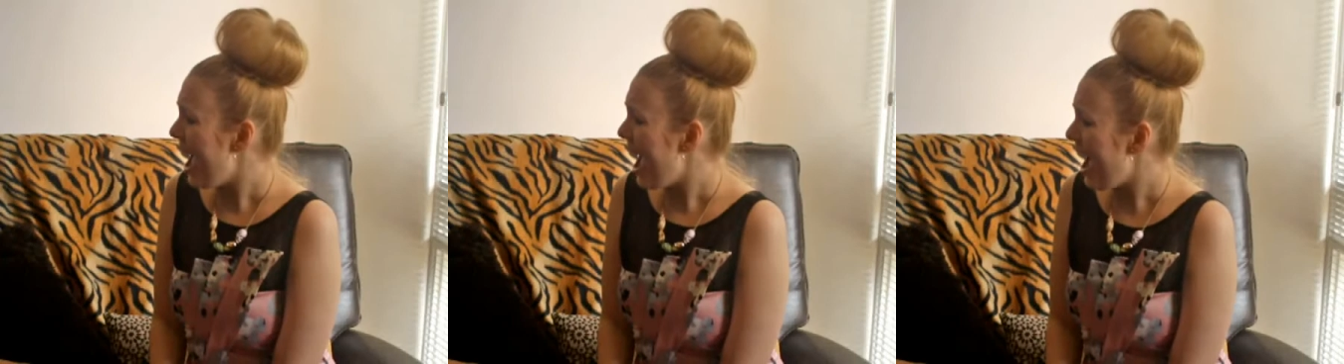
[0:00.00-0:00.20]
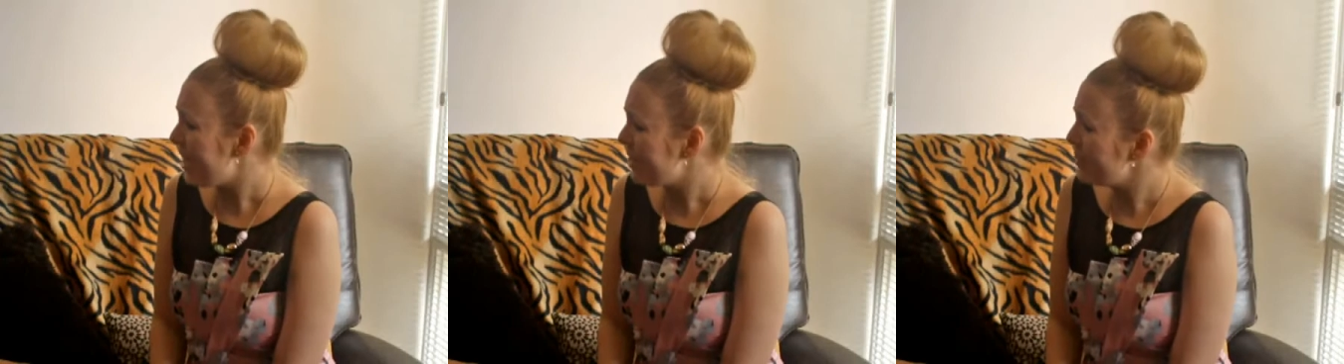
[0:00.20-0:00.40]

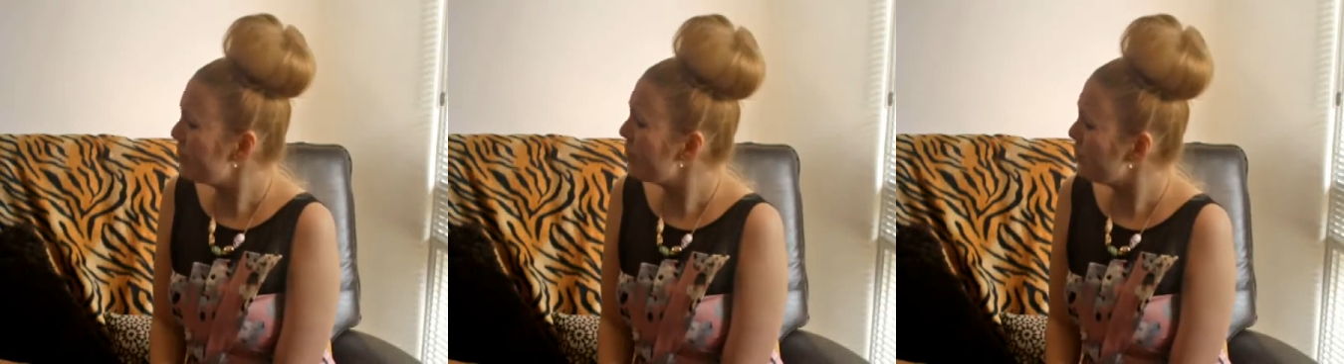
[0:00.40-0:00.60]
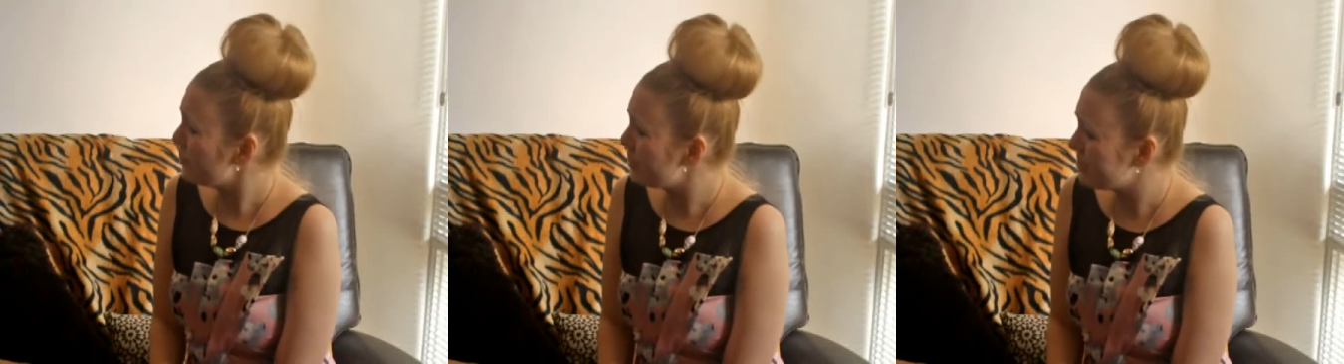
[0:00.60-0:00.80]
How
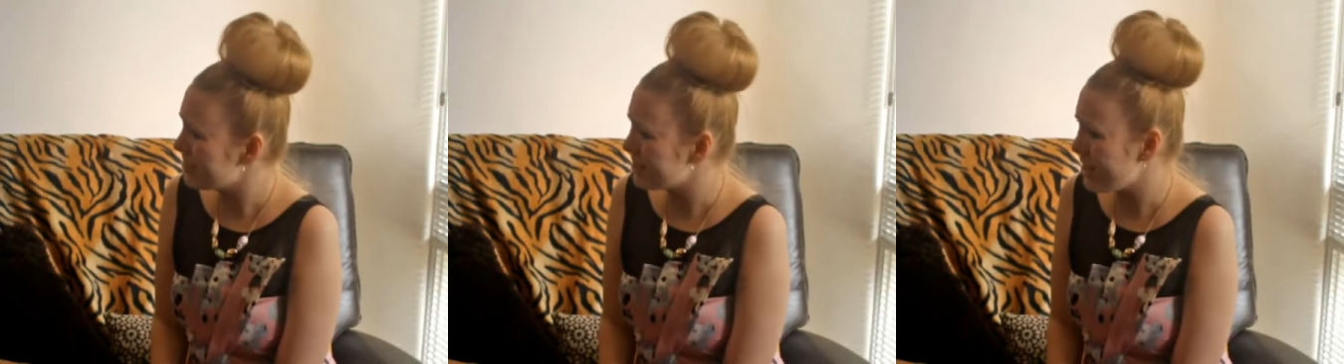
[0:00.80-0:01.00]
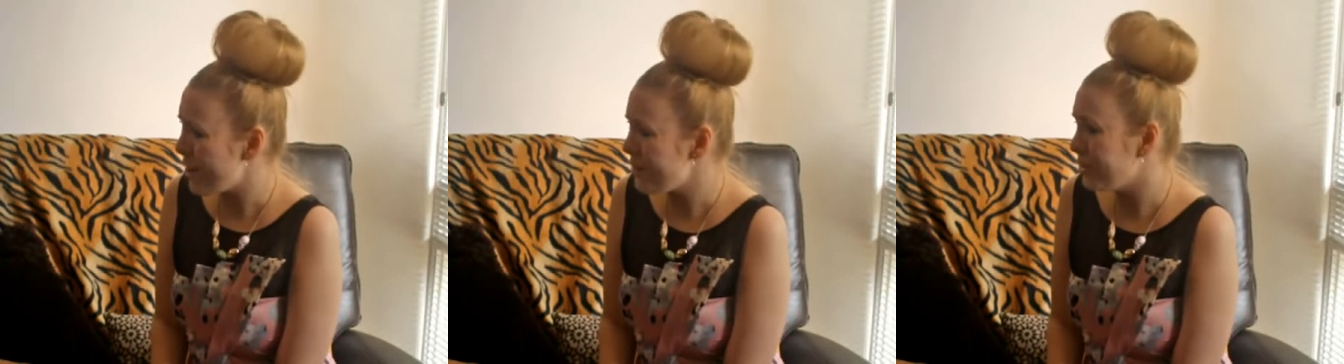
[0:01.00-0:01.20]
did you
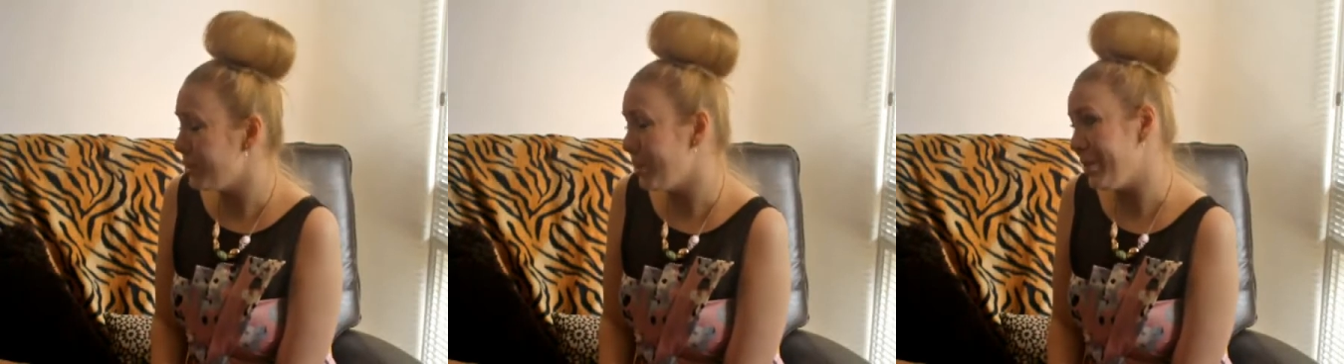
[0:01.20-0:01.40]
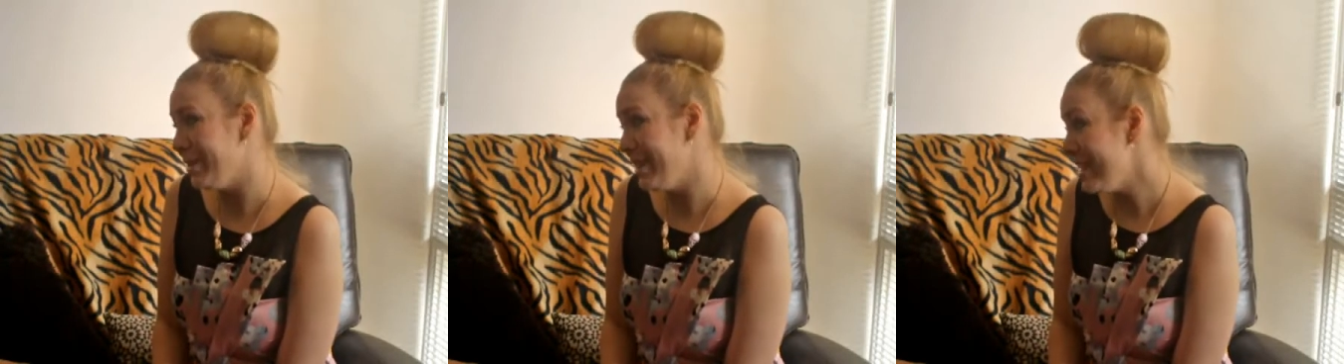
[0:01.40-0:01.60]
discover
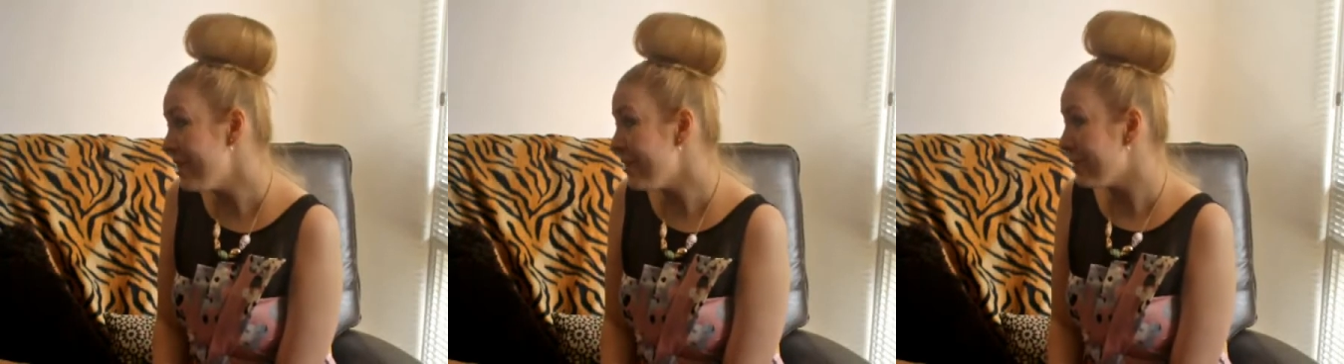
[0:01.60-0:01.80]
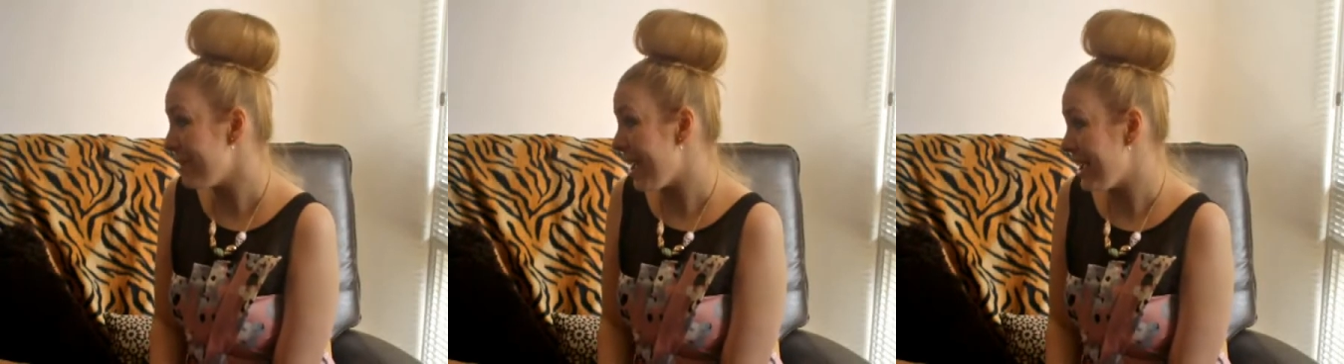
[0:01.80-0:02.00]

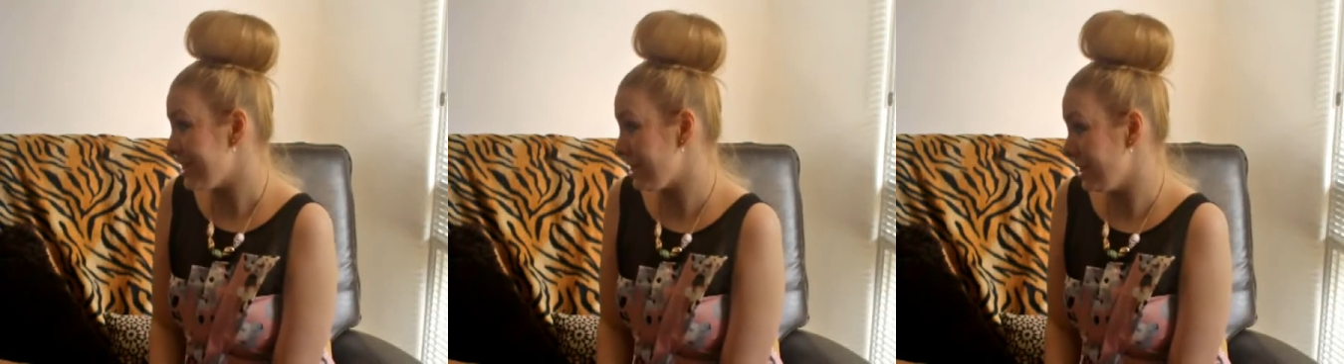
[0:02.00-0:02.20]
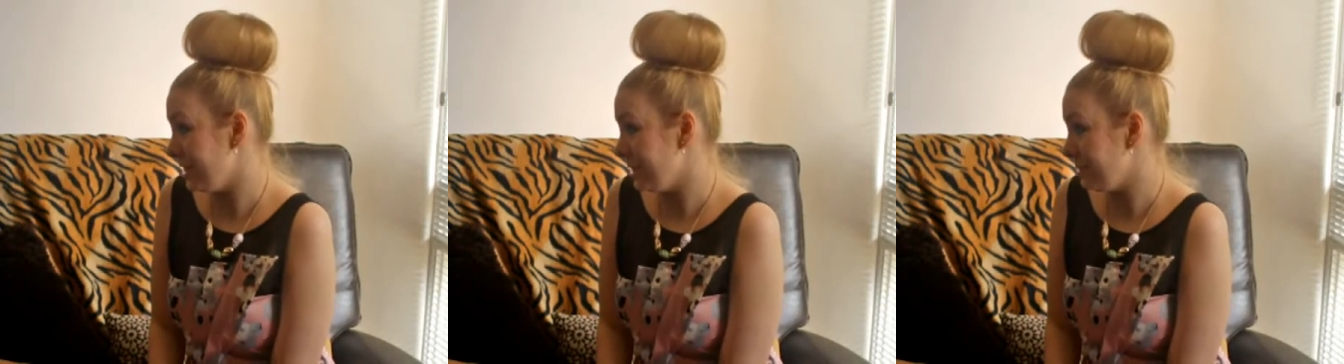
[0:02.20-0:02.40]
Lolita
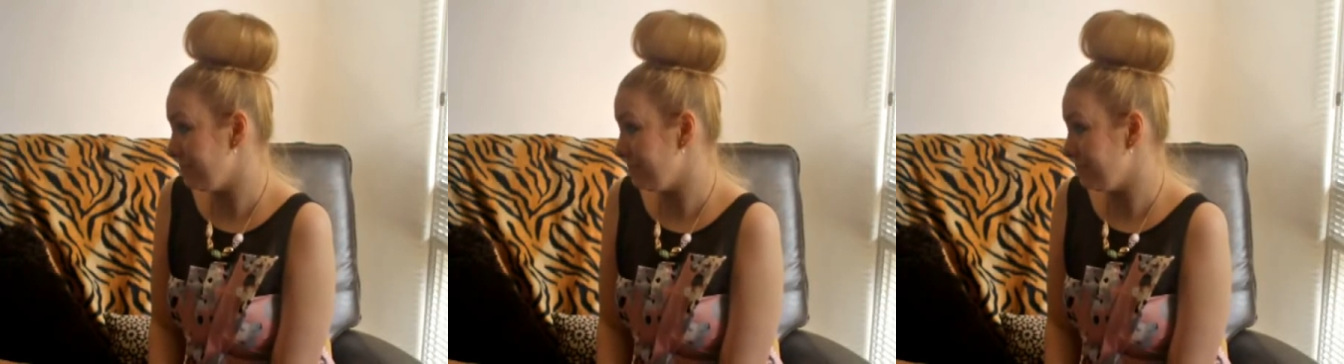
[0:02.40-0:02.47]
fashion?